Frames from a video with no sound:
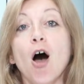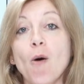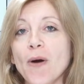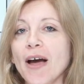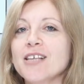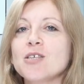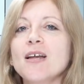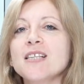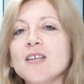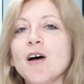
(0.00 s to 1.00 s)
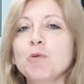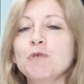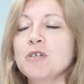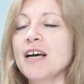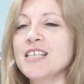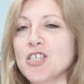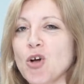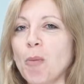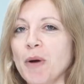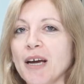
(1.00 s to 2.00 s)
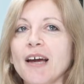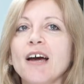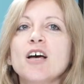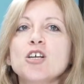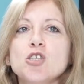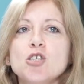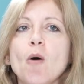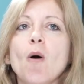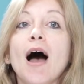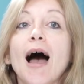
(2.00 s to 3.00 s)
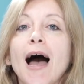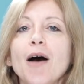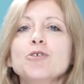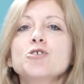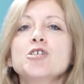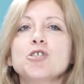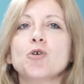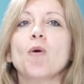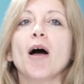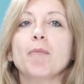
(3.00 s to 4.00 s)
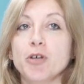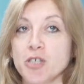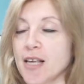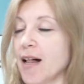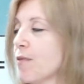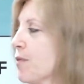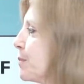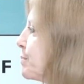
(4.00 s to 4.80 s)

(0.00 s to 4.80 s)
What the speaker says: Okay, so let's start with today's topic. So, how to describe yourself.